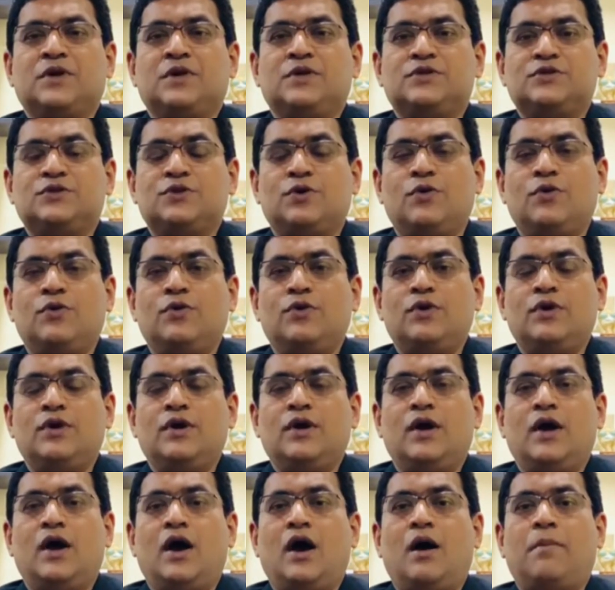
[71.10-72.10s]
So
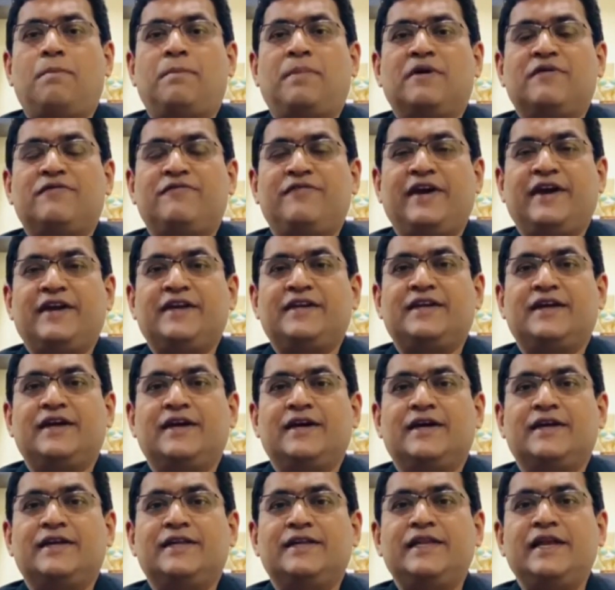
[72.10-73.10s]
a perfect
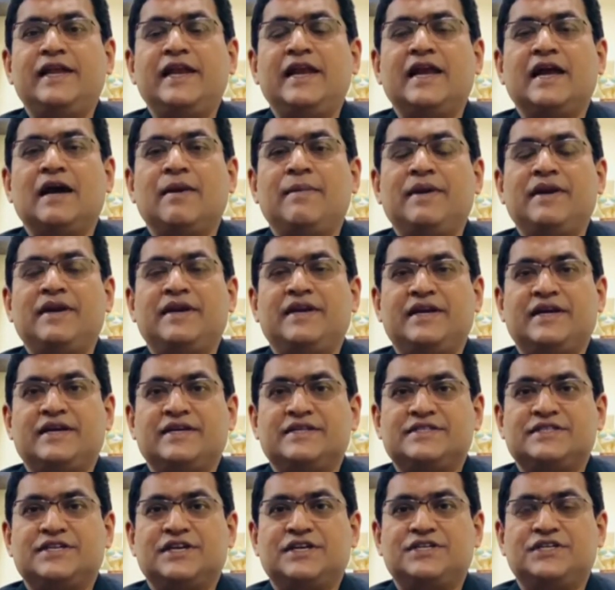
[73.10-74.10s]
knee ligament
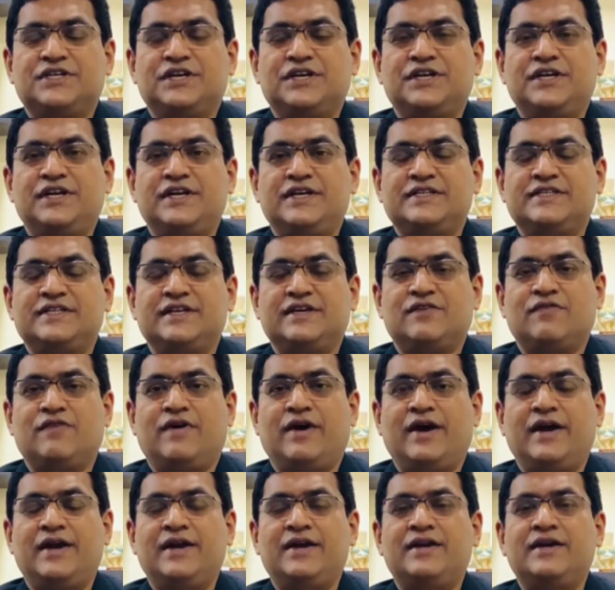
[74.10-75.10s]
reconstruction is
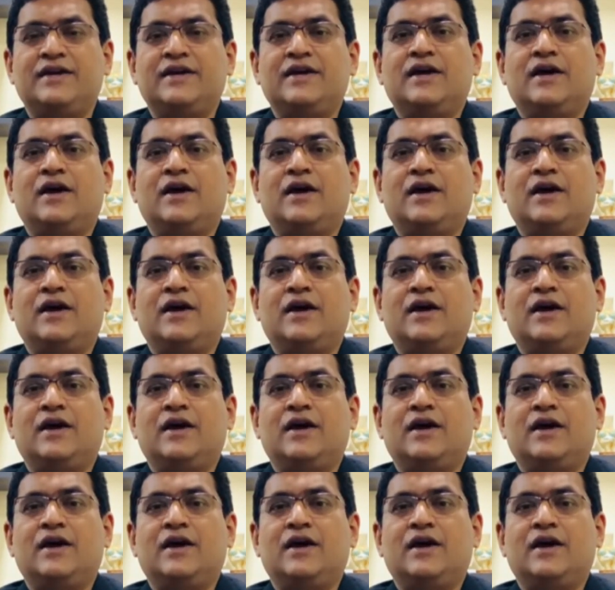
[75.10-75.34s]
required